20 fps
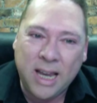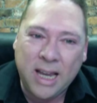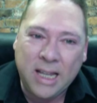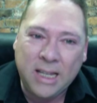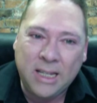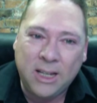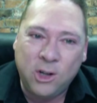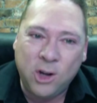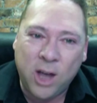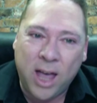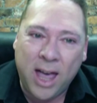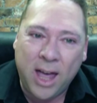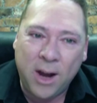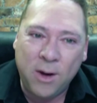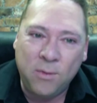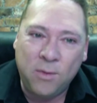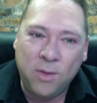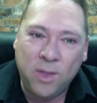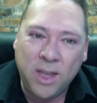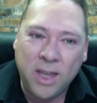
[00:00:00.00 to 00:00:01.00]
scenes that you
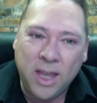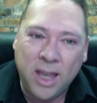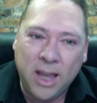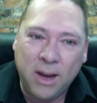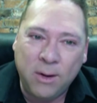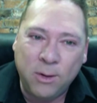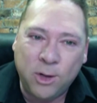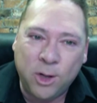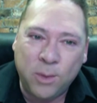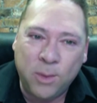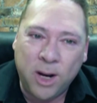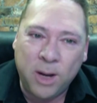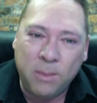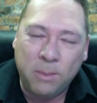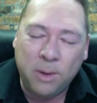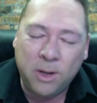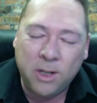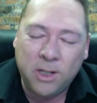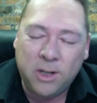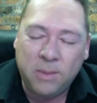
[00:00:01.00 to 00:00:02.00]
had over the years, I
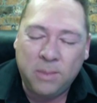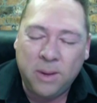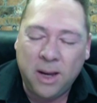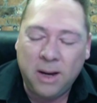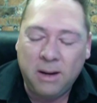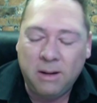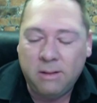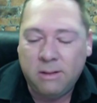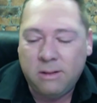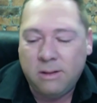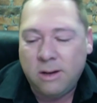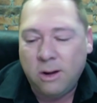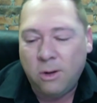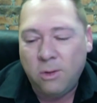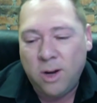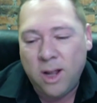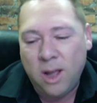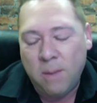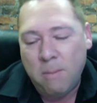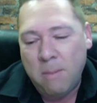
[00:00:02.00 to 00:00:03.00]
mean, it must have been
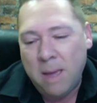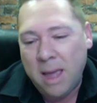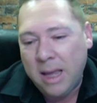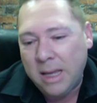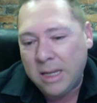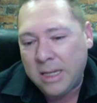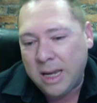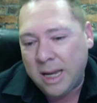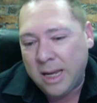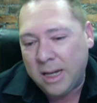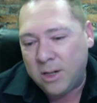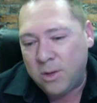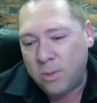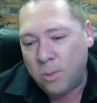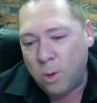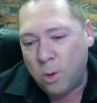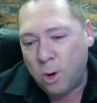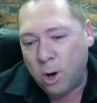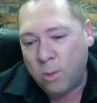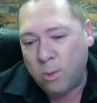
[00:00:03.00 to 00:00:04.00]
totally
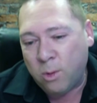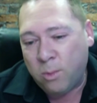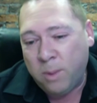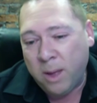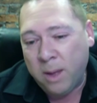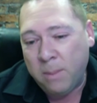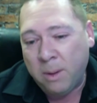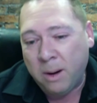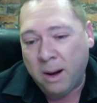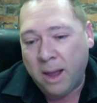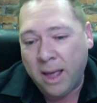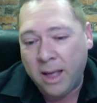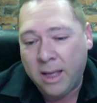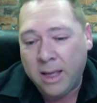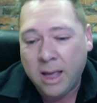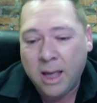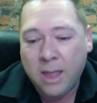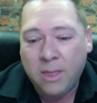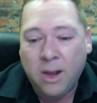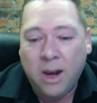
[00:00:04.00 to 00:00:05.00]
amazing to work with people
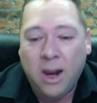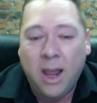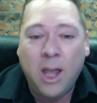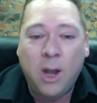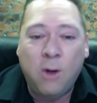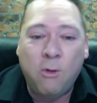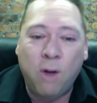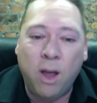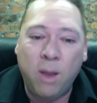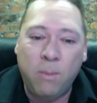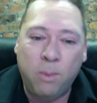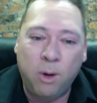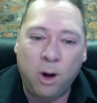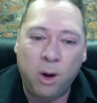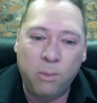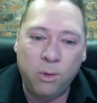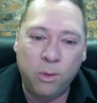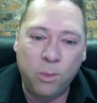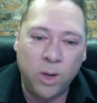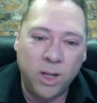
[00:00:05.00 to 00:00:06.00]
like the late, great
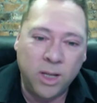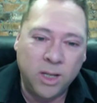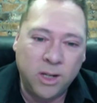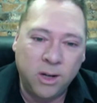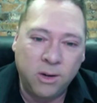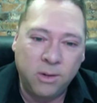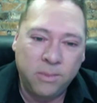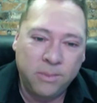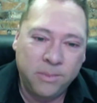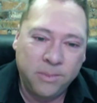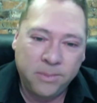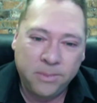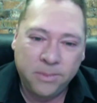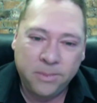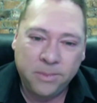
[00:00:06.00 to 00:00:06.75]
Barbara Windsor.